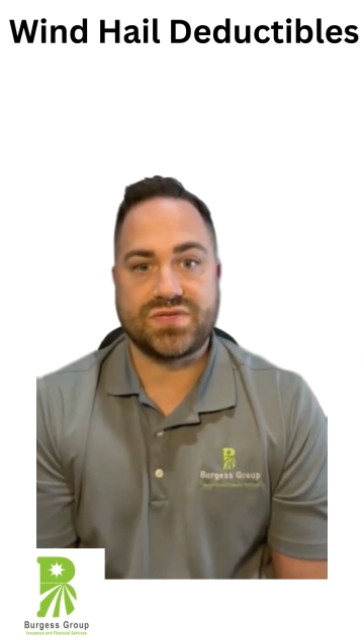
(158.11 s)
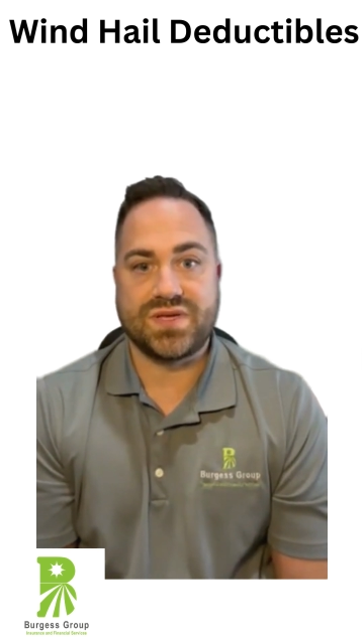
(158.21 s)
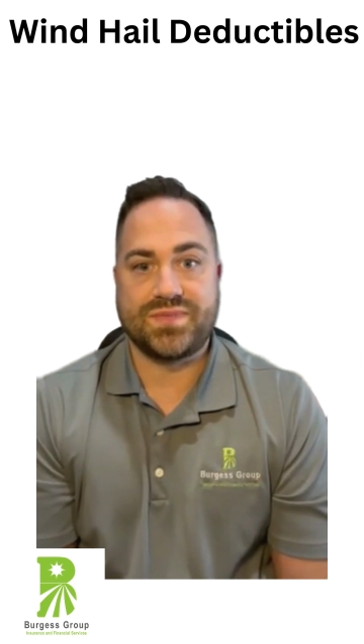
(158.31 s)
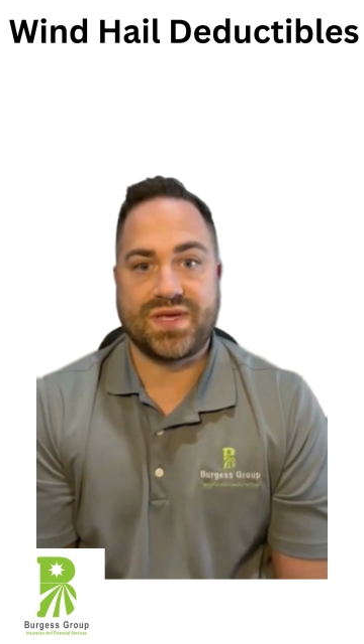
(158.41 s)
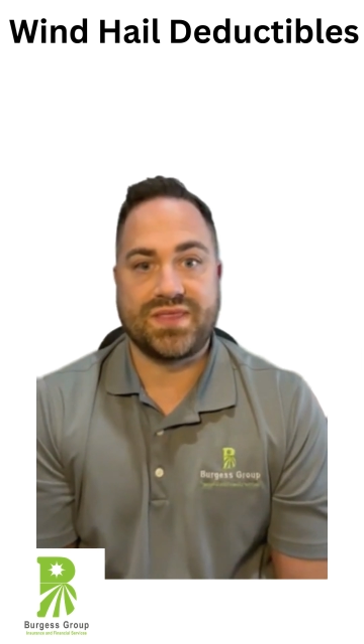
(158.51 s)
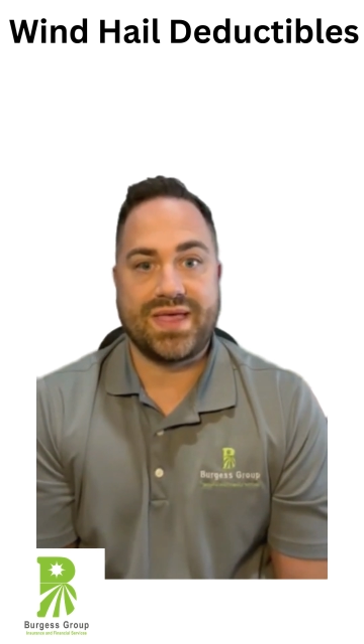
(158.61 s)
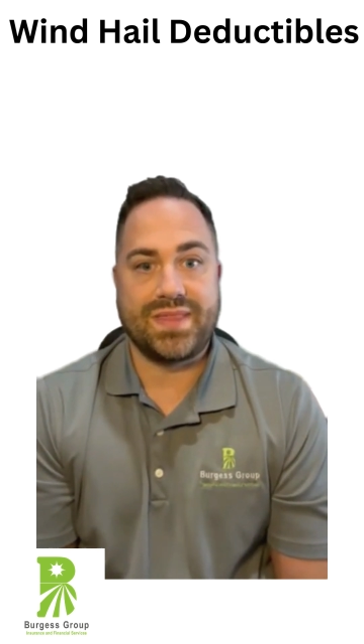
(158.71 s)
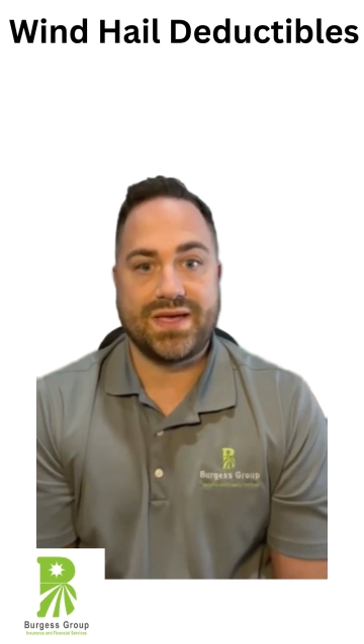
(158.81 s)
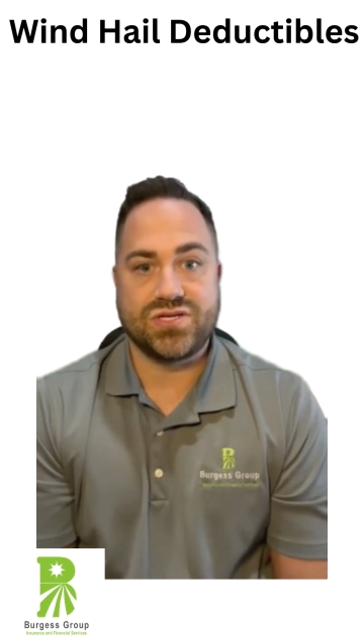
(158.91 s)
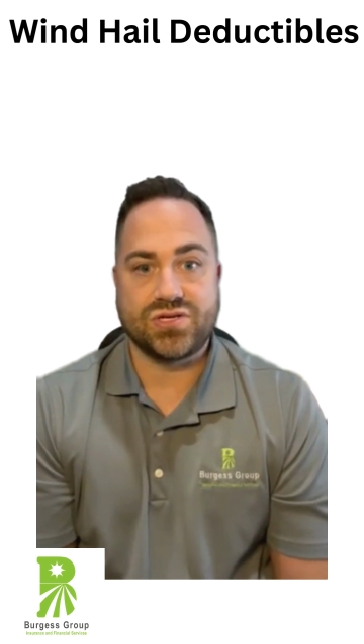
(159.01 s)
something of that
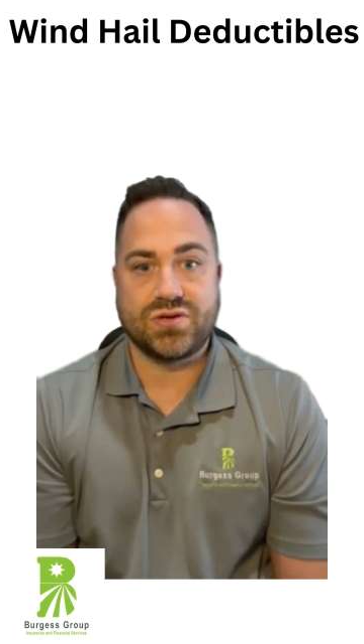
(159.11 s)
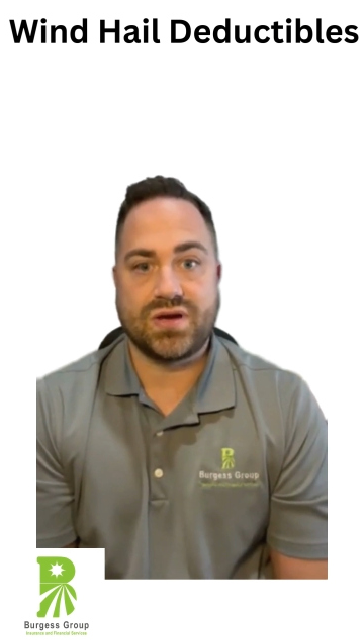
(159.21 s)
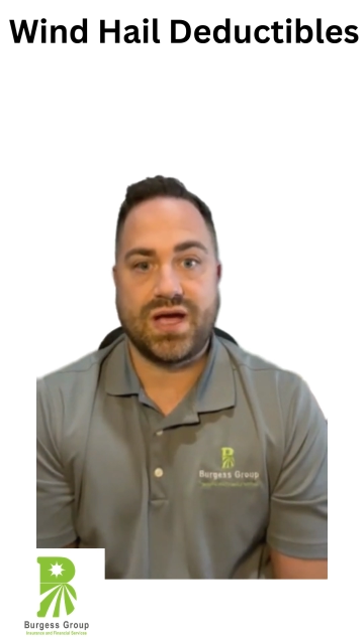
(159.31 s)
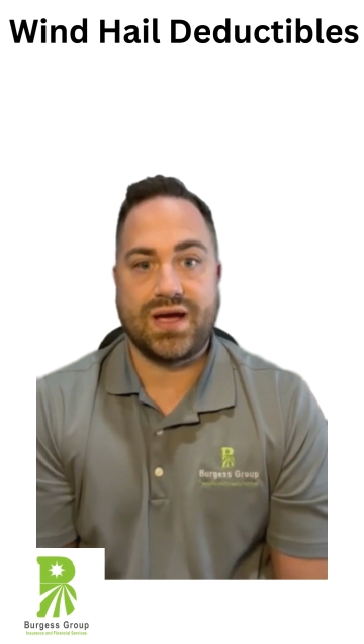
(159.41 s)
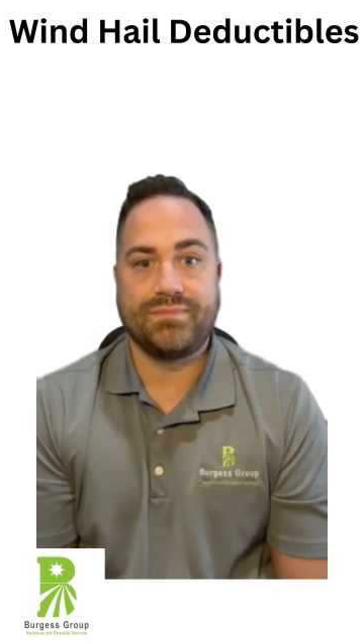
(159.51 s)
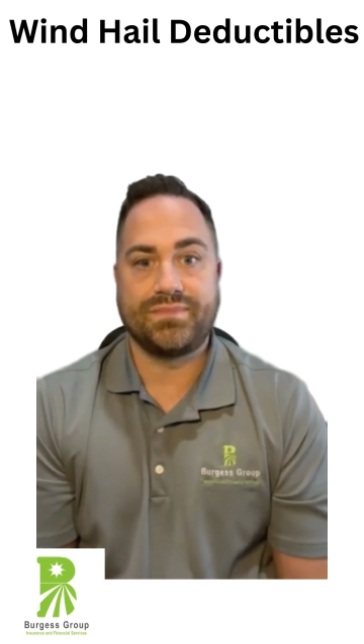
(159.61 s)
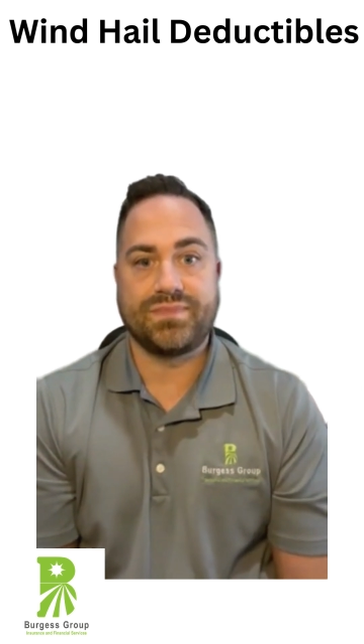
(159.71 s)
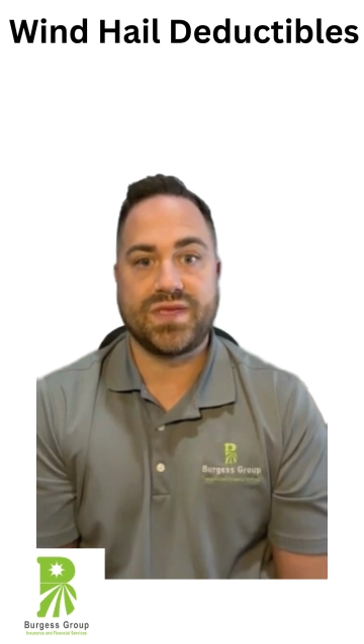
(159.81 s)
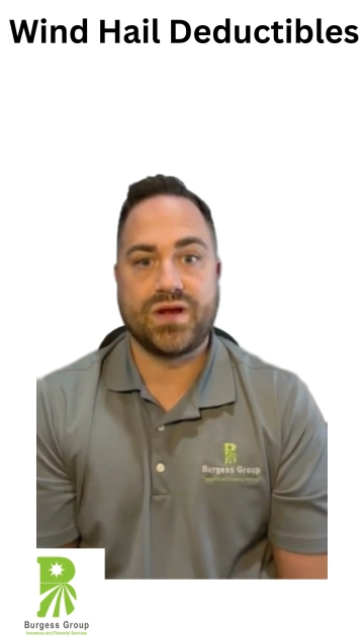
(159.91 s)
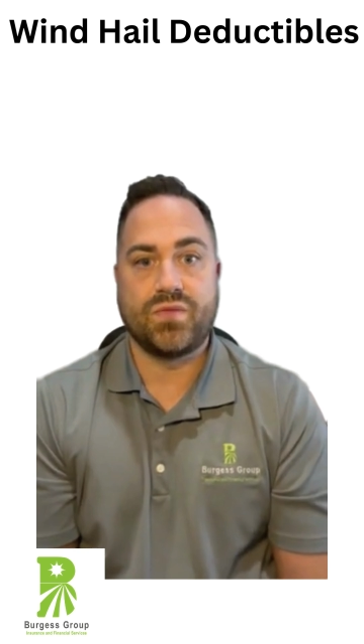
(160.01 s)
nature,
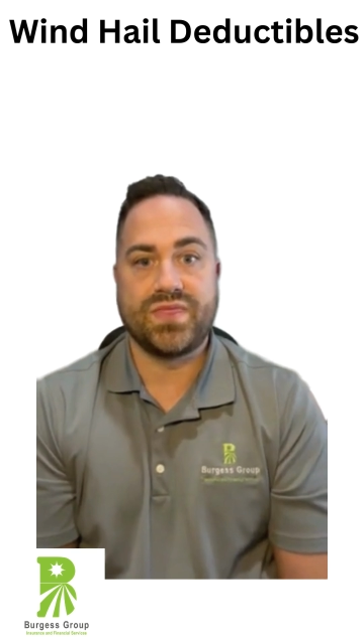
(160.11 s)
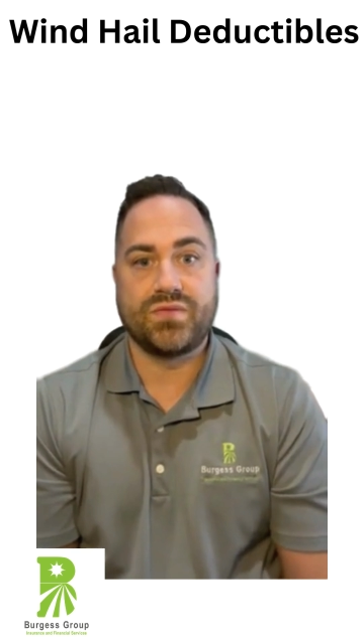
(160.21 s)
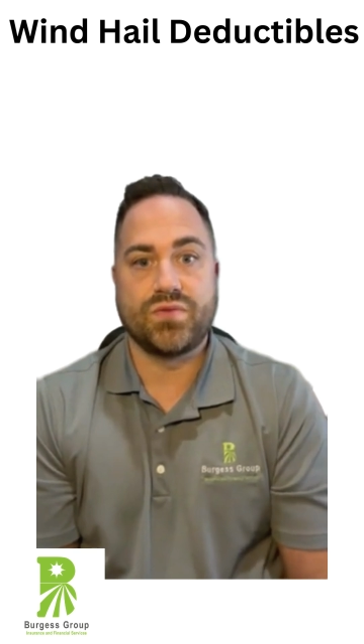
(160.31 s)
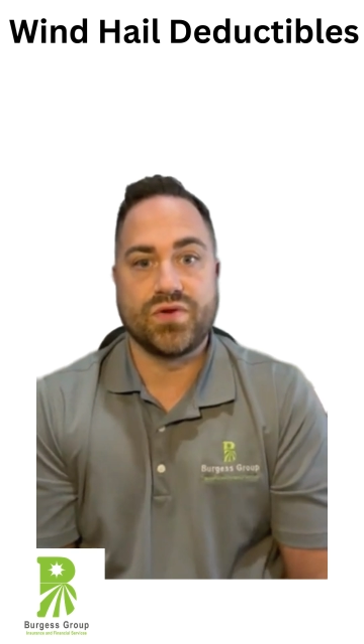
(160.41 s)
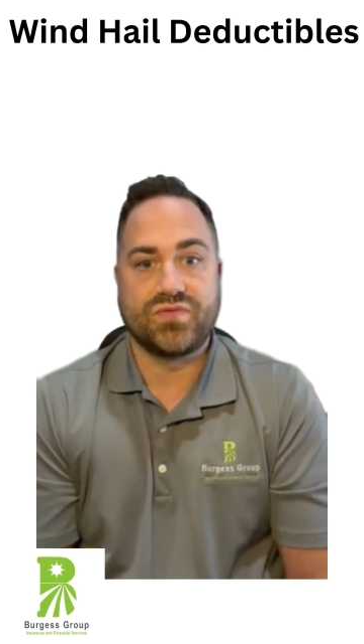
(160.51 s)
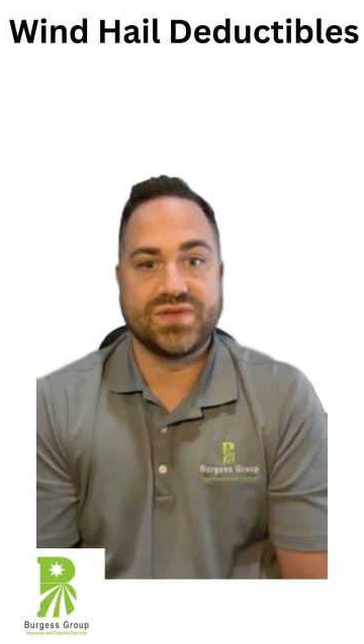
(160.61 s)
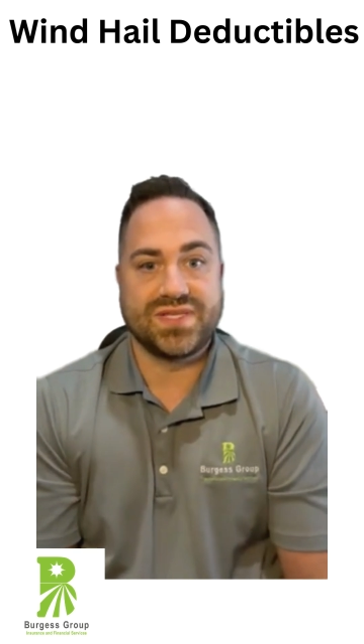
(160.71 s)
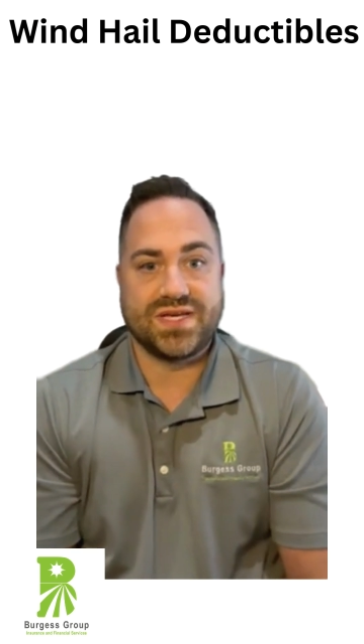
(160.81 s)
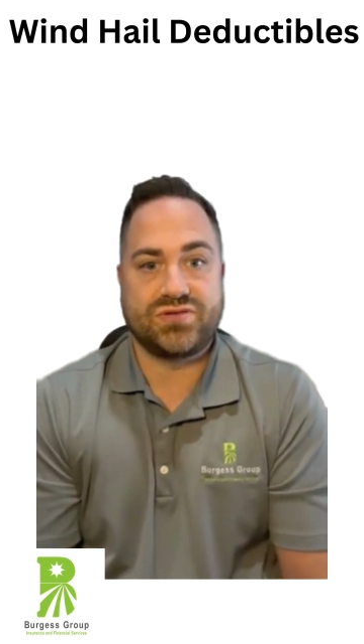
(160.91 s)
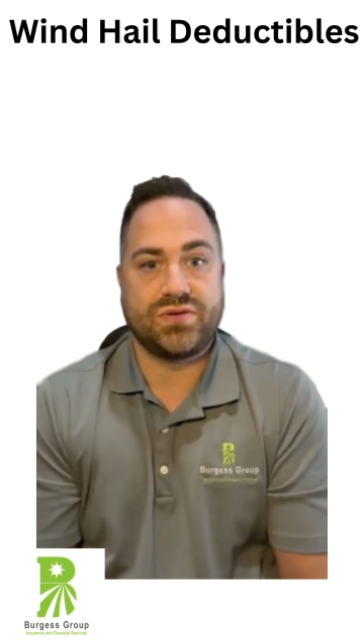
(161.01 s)
when the roof was
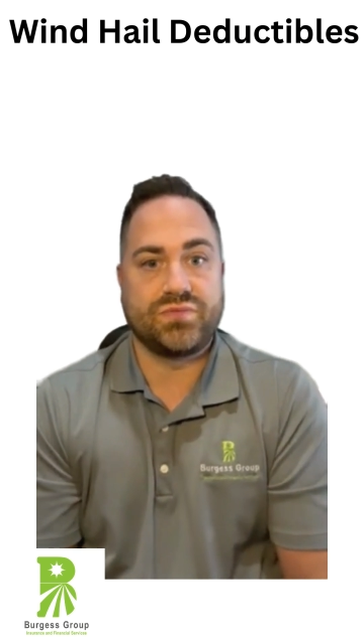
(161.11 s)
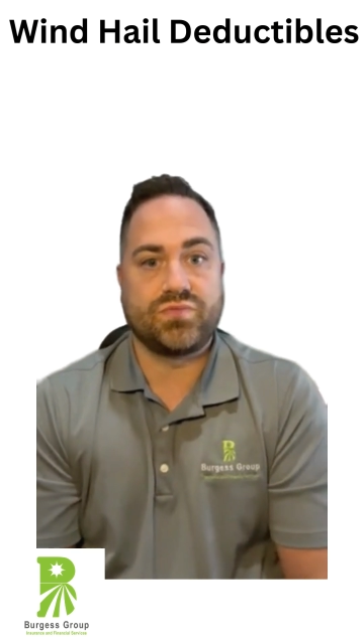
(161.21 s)
actually